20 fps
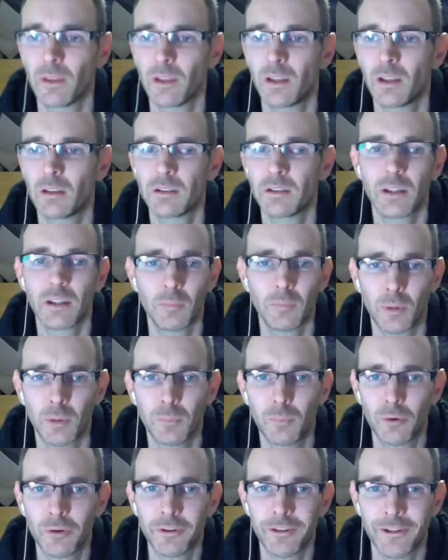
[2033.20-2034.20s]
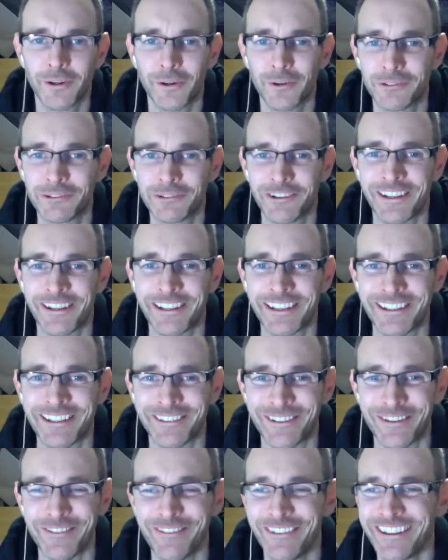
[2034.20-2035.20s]
Yeah. My point that I was trying to get
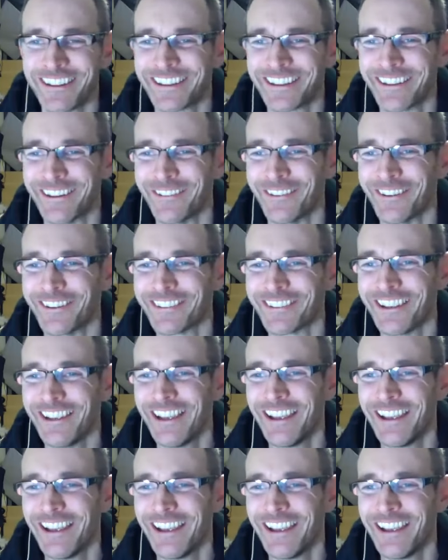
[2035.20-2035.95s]
to a minute ago was,